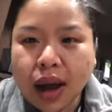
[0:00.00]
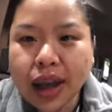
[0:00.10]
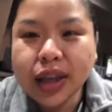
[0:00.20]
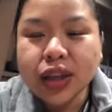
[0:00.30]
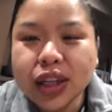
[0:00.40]

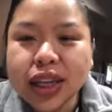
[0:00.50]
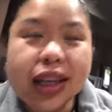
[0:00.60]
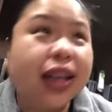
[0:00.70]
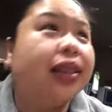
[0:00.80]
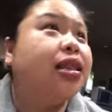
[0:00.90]
I gotta
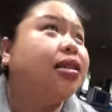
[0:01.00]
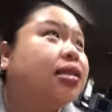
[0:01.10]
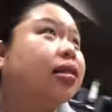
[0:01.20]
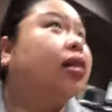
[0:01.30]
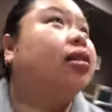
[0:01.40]
edit
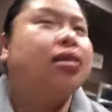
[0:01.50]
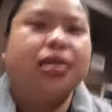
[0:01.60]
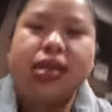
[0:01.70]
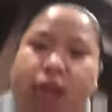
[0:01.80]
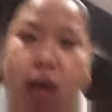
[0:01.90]
this because
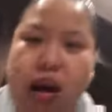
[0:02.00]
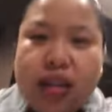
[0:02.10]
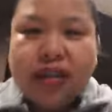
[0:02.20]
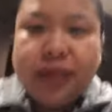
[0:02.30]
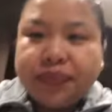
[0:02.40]
the
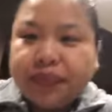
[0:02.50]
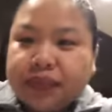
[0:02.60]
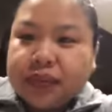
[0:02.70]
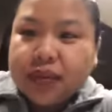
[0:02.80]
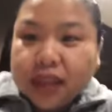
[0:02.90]
song
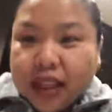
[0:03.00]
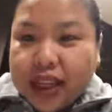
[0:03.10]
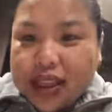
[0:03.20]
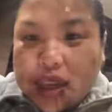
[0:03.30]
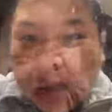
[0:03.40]
um,
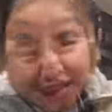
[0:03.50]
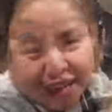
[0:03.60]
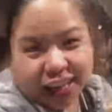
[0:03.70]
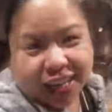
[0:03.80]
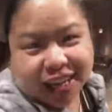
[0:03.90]
is a
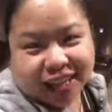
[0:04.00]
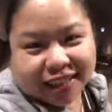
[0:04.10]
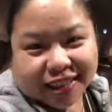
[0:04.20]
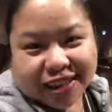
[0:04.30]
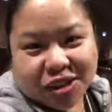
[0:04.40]
copyright.
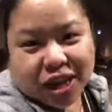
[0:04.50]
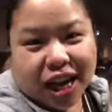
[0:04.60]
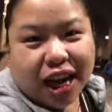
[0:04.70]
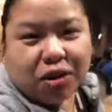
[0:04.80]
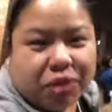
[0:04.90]
Guys, look at
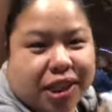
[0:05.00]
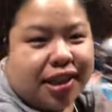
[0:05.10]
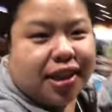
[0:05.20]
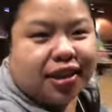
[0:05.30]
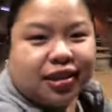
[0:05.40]
how we
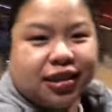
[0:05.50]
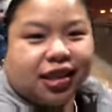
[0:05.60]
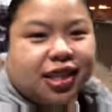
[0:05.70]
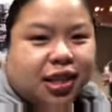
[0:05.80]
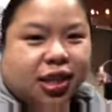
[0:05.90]
sit
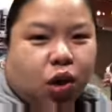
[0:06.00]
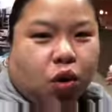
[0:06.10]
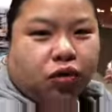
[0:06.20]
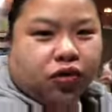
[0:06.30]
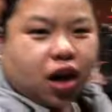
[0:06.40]

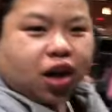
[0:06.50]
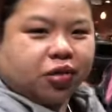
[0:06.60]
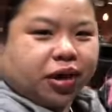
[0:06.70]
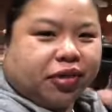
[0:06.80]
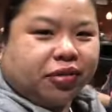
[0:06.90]
so
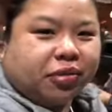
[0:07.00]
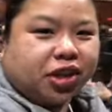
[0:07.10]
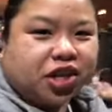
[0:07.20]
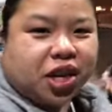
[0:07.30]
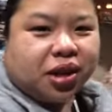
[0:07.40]
far away from
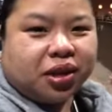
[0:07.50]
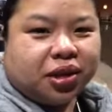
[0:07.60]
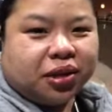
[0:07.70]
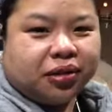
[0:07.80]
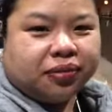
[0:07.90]
each other.